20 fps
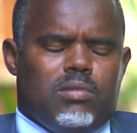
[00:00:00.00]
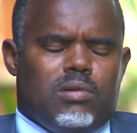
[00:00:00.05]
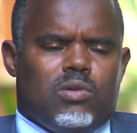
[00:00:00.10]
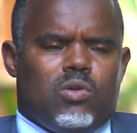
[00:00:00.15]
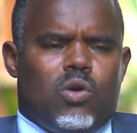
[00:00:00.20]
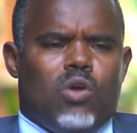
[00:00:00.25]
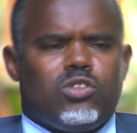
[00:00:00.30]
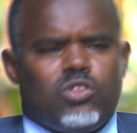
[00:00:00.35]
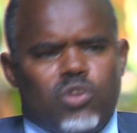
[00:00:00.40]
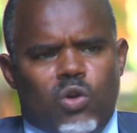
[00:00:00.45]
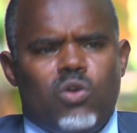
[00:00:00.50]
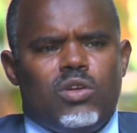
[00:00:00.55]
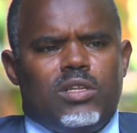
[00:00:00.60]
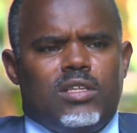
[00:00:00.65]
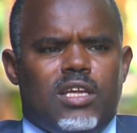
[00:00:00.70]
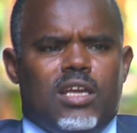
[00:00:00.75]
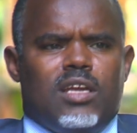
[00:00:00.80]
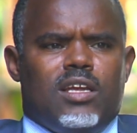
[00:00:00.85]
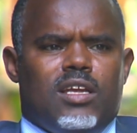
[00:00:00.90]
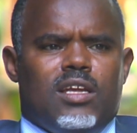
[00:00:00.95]
control
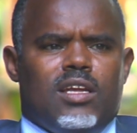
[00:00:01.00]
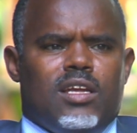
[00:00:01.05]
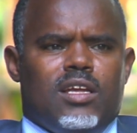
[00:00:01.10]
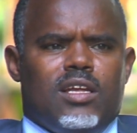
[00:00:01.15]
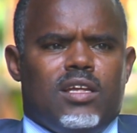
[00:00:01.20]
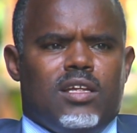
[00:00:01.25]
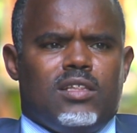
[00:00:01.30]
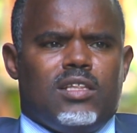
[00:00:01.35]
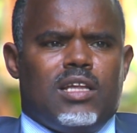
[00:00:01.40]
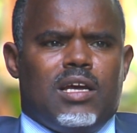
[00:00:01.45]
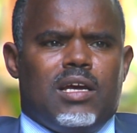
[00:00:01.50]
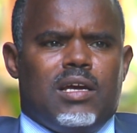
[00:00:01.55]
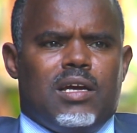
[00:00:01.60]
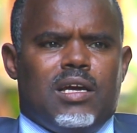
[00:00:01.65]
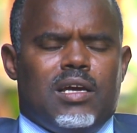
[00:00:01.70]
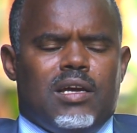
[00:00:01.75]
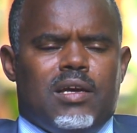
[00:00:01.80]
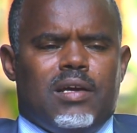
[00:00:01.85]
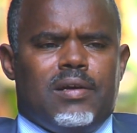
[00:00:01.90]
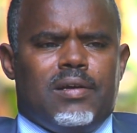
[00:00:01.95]

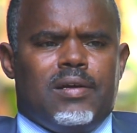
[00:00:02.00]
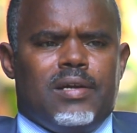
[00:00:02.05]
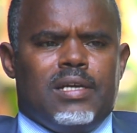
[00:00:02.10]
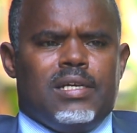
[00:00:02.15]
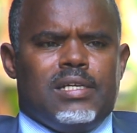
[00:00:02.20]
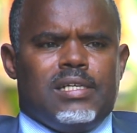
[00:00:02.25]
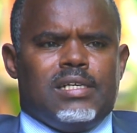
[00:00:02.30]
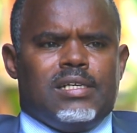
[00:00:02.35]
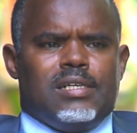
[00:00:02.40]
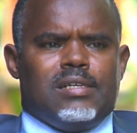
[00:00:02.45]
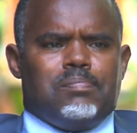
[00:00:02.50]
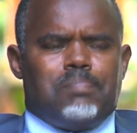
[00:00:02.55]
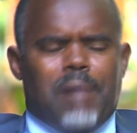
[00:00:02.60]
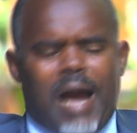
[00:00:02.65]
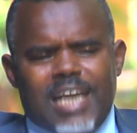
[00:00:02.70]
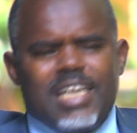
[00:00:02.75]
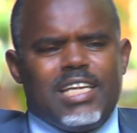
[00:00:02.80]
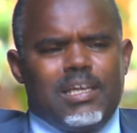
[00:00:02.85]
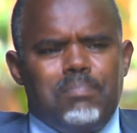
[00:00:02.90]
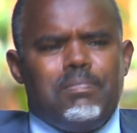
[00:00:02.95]
the
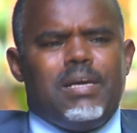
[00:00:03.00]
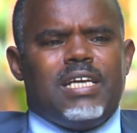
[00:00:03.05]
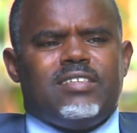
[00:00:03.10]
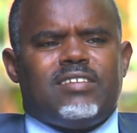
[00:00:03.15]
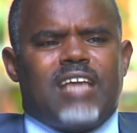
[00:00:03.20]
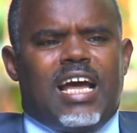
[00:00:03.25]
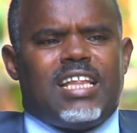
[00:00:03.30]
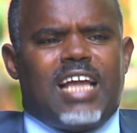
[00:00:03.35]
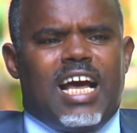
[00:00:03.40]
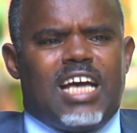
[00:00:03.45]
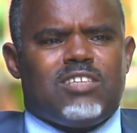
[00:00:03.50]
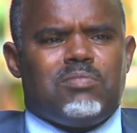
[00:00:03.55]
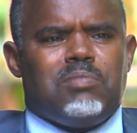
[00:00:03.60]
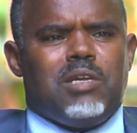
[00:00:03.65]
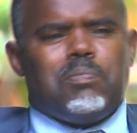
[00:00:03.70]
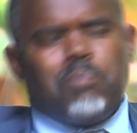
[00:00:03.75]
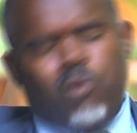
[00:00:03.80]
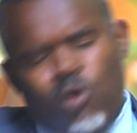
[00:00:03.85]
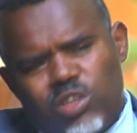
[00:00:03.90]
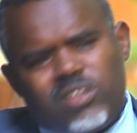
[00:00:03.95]
bad image that has been
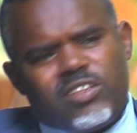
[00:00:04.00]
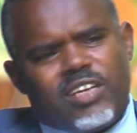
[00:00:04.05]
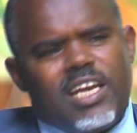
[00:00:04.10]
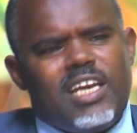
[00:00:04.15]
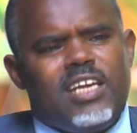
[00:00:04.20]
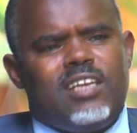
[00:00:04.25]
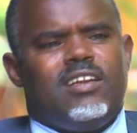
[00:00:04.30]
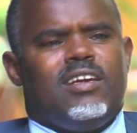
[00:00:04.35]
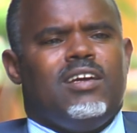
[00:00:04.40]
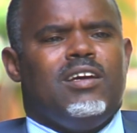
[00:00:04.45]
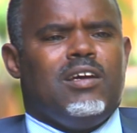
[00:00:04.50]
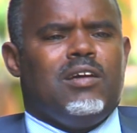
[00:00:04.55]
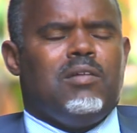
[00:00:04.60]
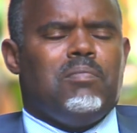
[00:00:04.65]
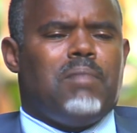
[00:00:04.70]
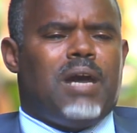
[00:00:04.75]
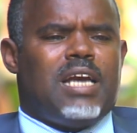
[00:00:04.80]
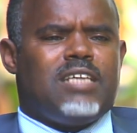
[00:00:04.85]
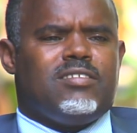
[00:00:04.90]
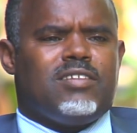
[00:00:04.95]
portrayed
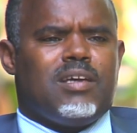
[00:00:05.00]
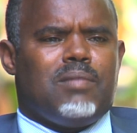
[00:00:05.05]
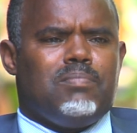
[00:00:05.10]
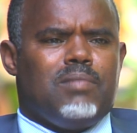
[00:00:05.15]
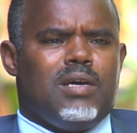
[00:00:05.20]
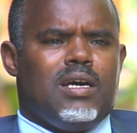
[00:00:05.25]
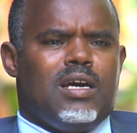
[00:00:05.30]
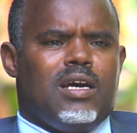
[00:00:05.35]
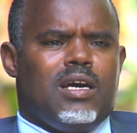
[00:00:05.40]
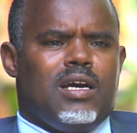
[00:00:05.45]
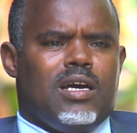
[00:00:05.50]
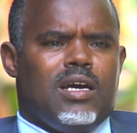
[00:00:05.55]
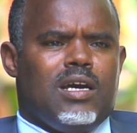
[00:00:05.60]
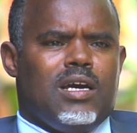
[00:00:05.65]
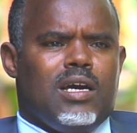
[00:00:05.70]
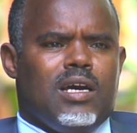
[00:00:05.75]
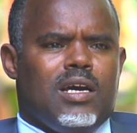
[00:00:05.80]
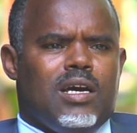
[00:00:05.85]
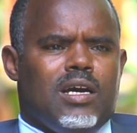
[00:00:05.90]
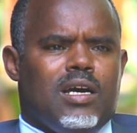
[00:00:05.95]
by some
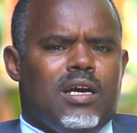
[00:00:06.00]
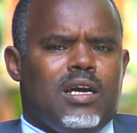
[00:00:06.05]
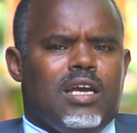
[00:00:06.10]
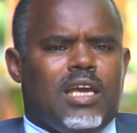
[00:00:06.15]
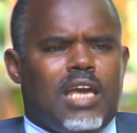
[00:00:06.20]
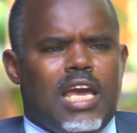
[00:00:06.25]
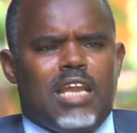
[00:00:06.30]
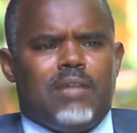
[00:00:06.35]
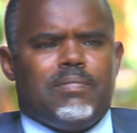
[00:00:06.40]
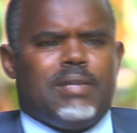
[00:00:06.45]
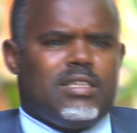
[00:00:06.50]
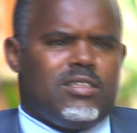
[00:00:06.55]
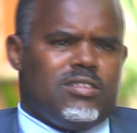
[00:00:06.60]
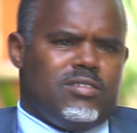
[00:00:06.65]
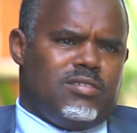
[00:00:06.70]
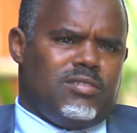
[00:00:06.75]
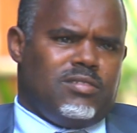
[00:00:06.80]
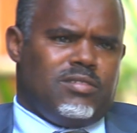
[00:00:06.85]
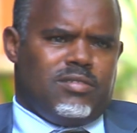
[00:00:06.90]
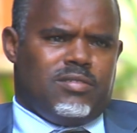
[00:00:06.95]

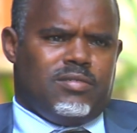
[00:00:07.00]
elements.